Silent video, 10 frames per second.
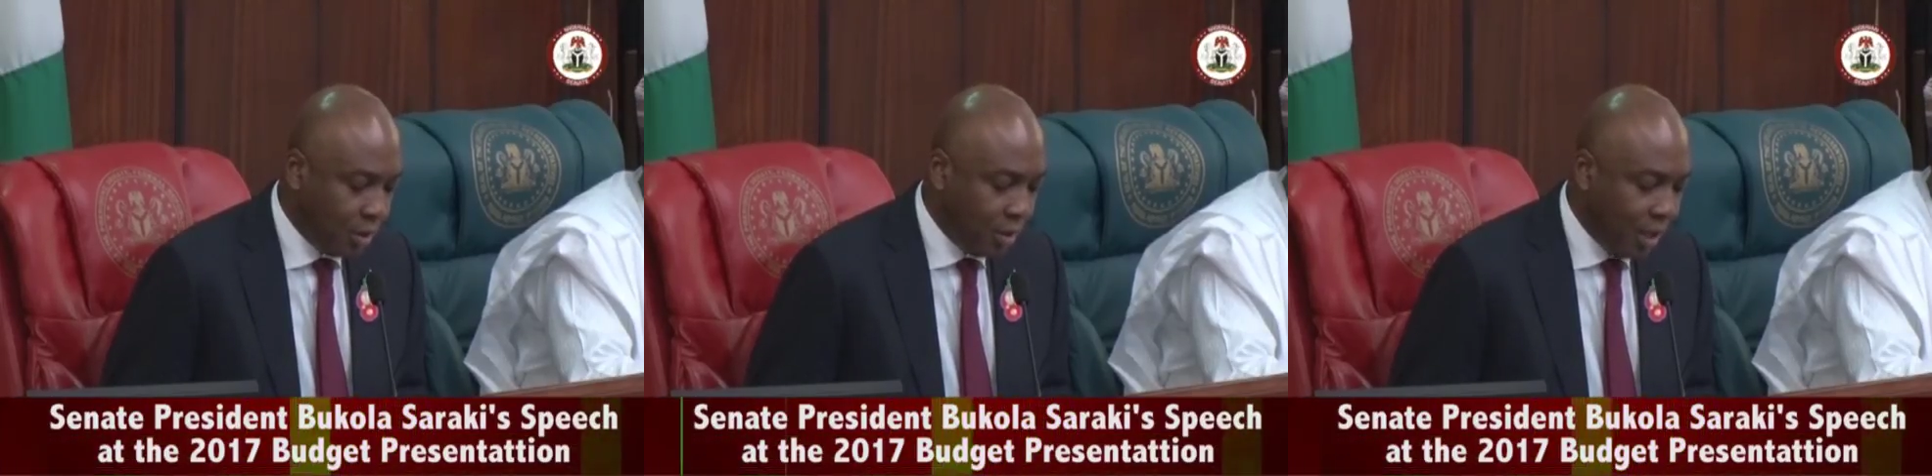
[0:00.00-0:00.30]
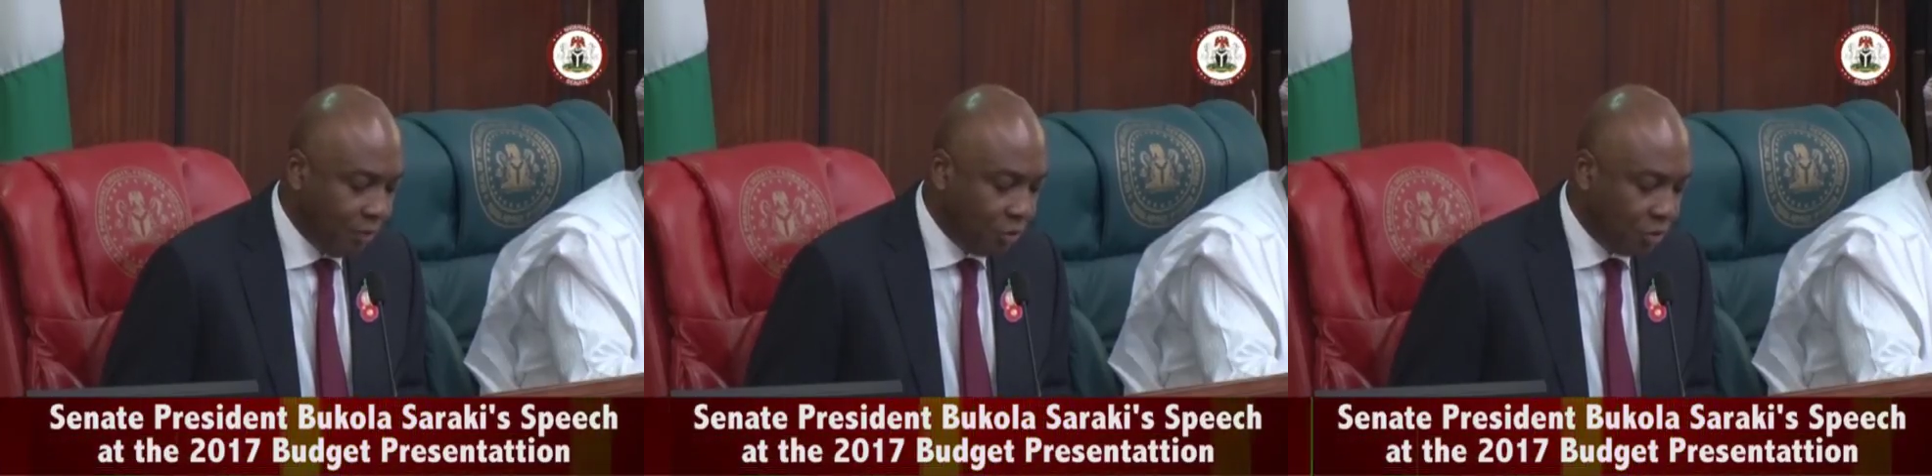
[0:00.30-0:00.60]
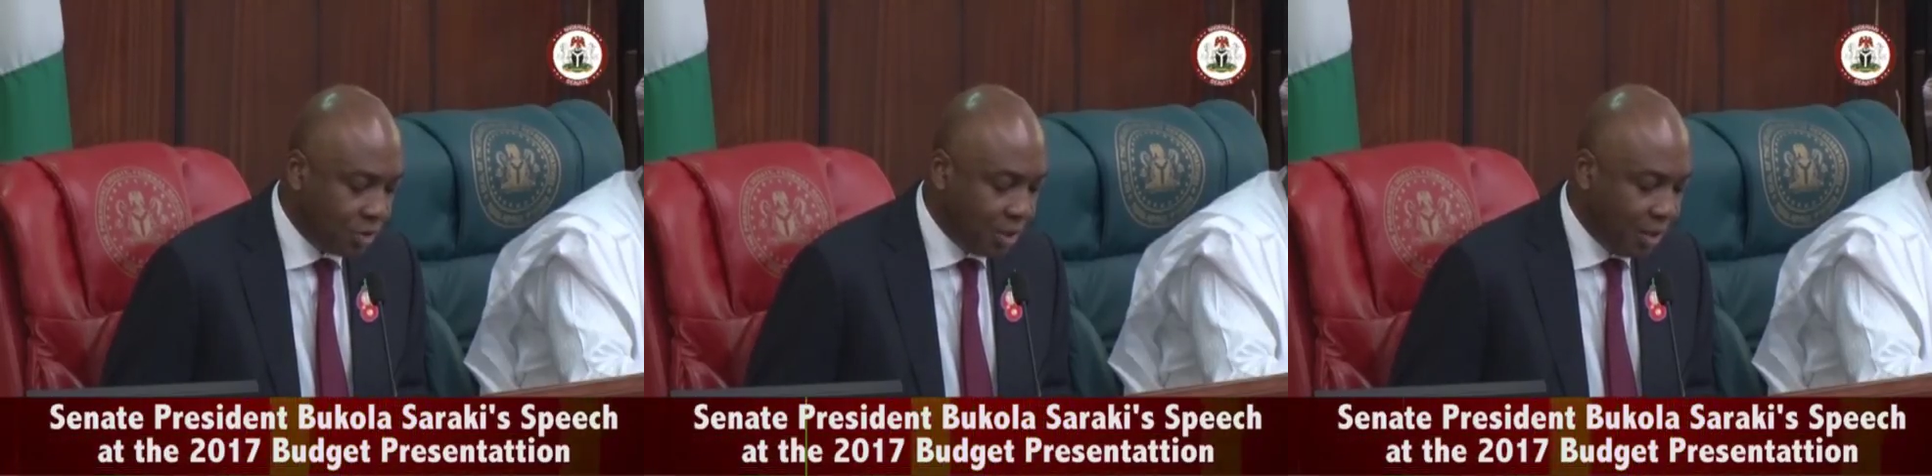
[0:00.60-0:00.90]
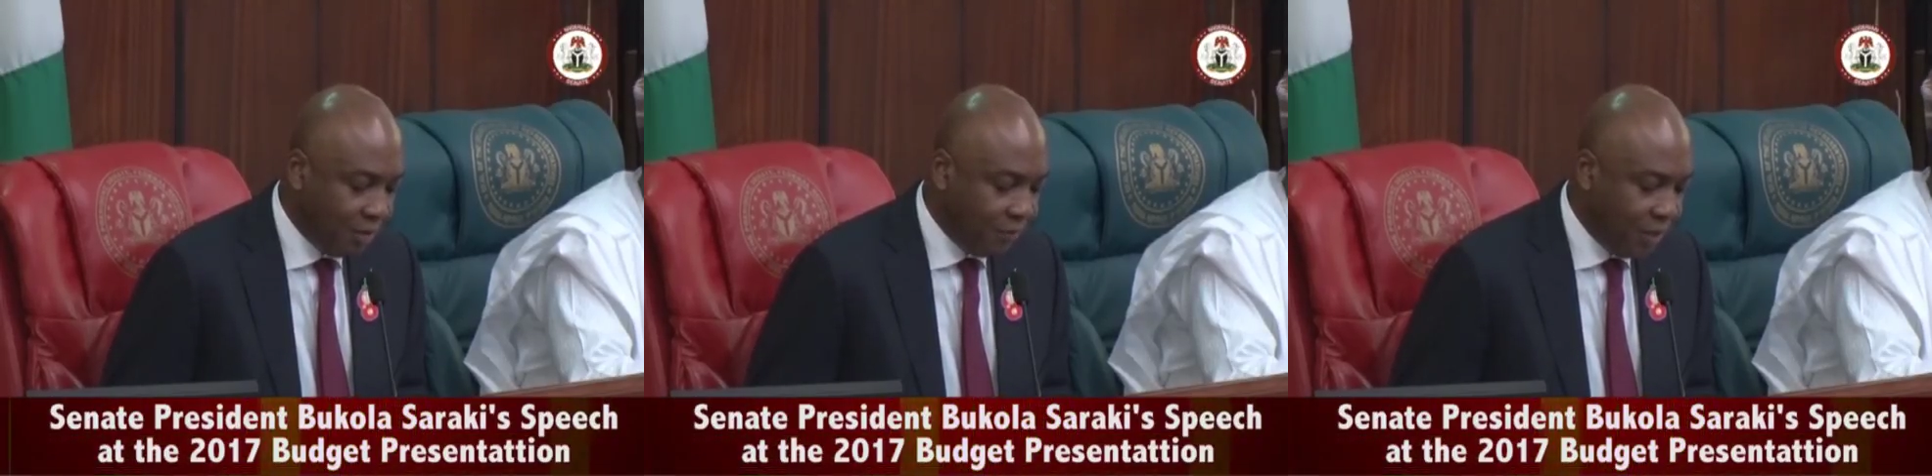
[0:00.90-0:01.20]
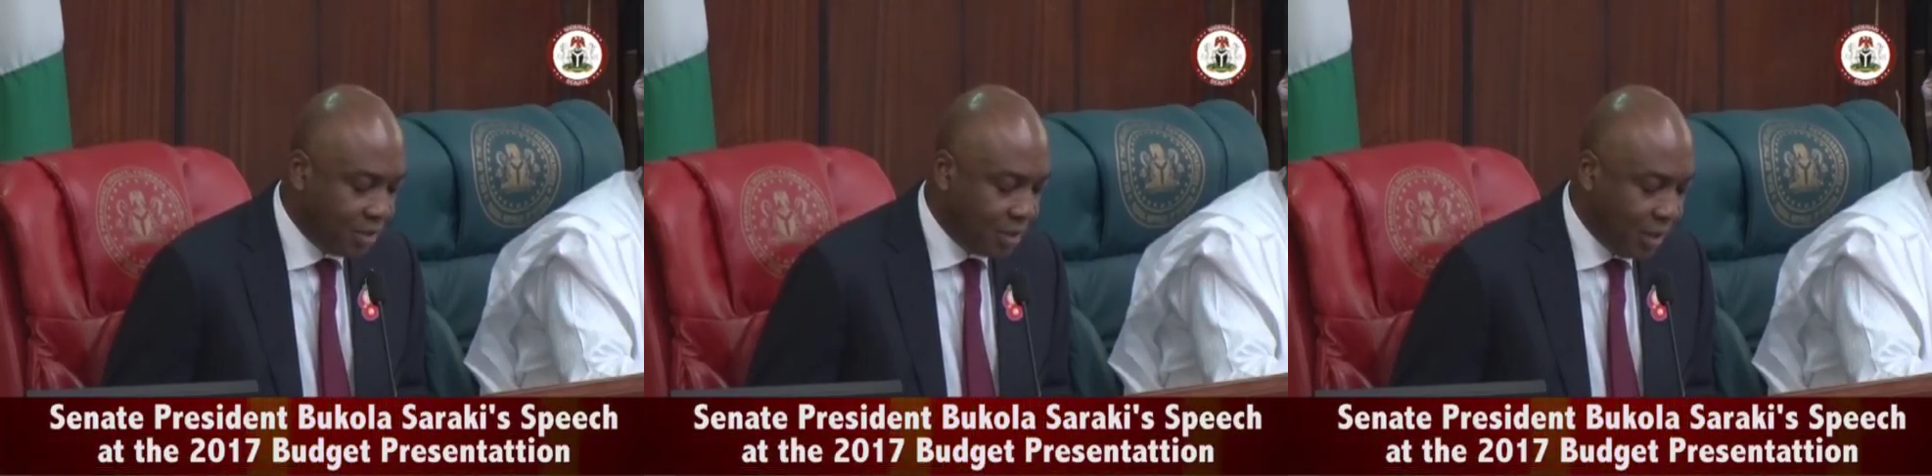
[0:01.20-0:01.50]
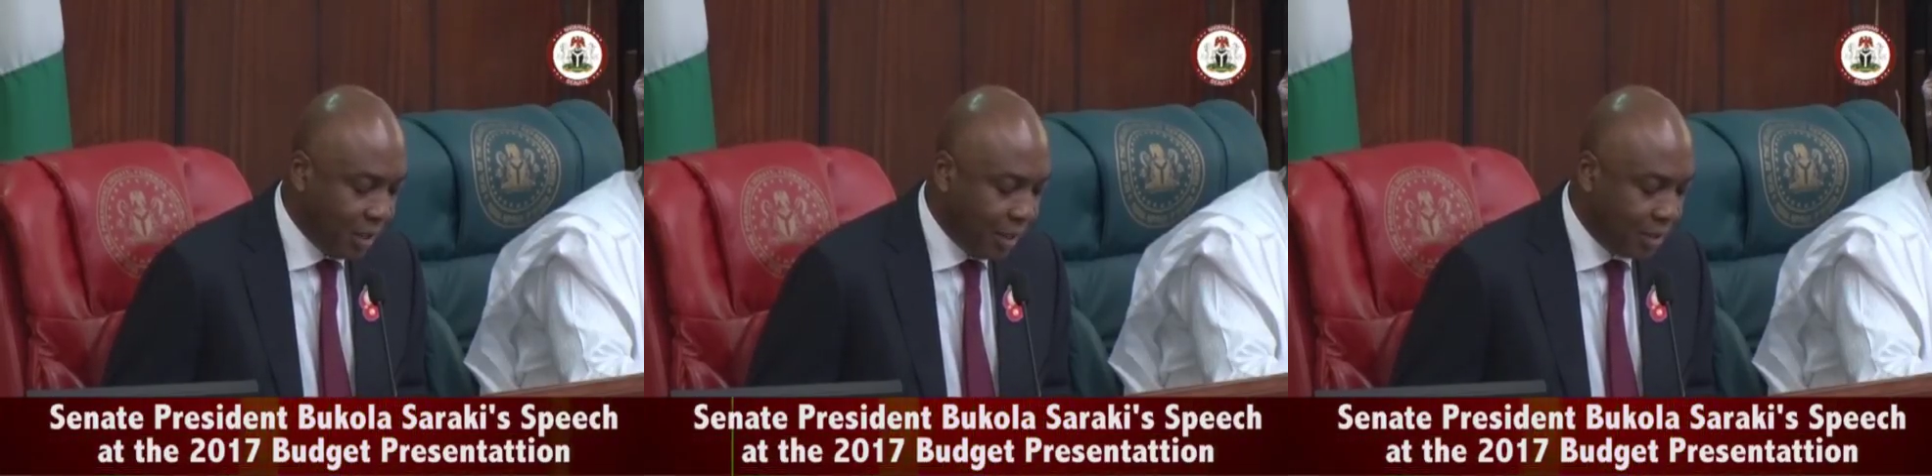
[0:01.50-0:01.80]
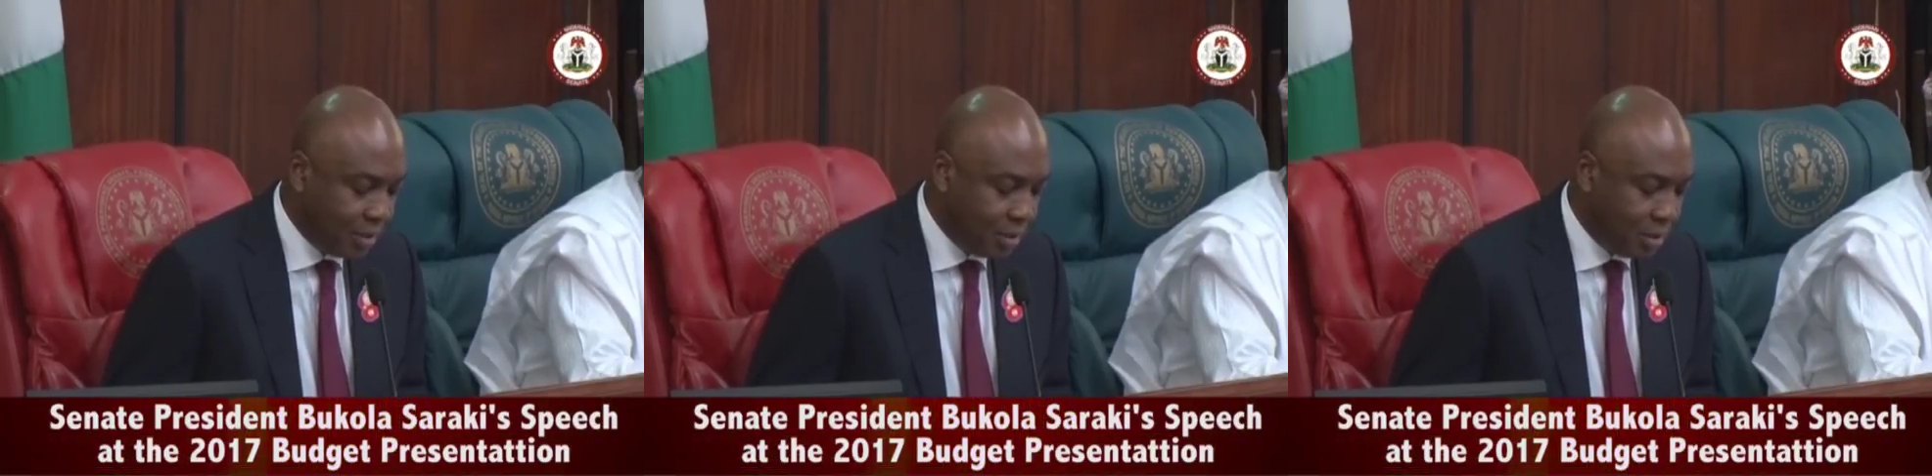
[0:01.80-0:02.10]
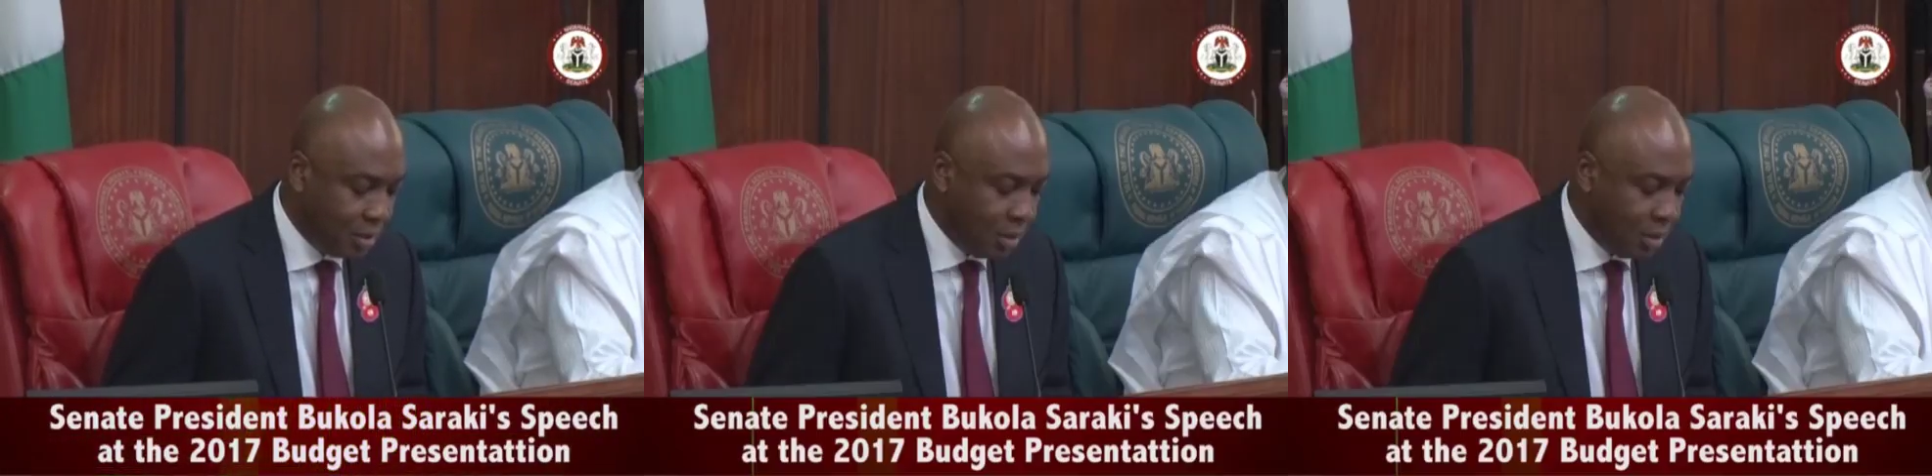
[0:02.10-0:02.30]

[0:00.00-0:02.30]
They have trusted their faith in our hands,